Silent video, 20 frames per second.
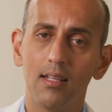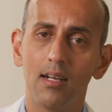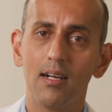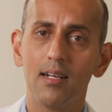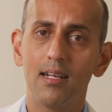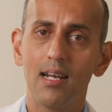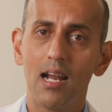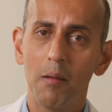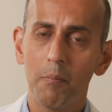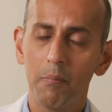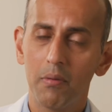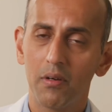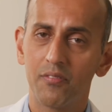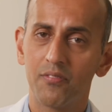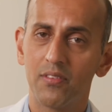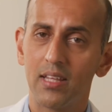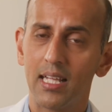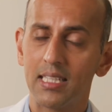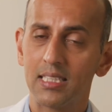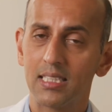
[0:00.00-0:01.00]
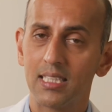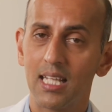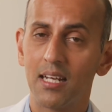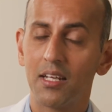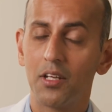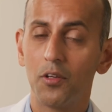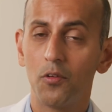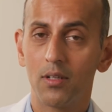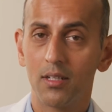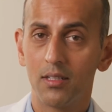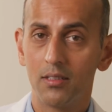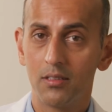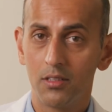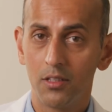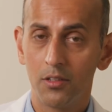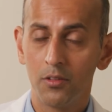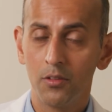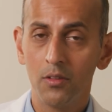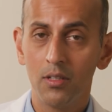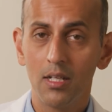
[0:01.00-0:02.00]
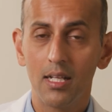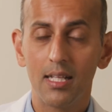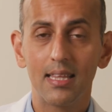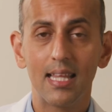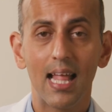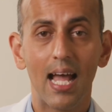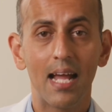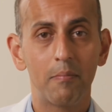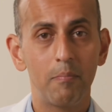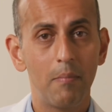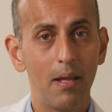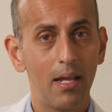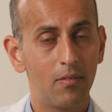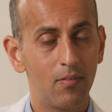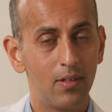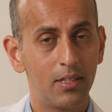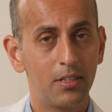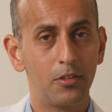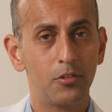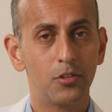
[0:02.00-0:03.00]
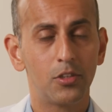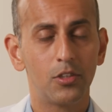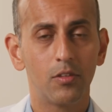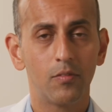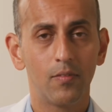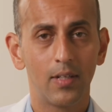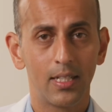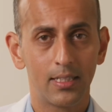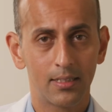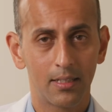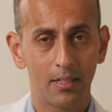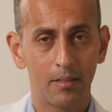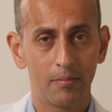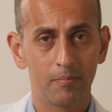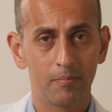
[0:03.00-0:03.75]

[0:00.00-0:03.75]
there are a number of things that you can do that may reduce your risk.